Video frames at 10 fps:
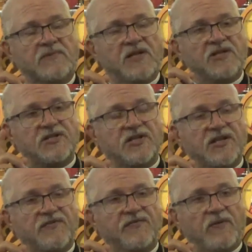It is a
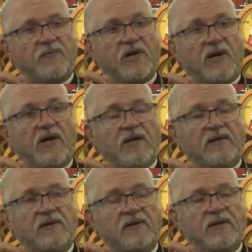gift from
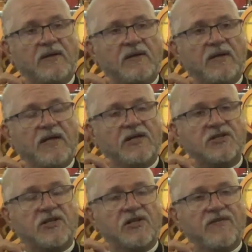God. It
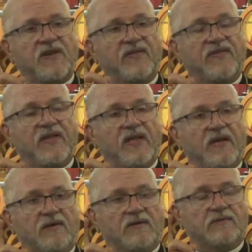is a living
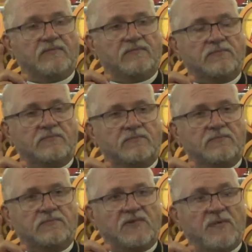thing.
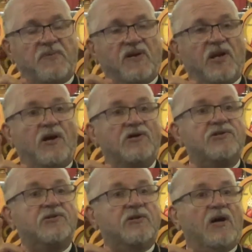It belongs to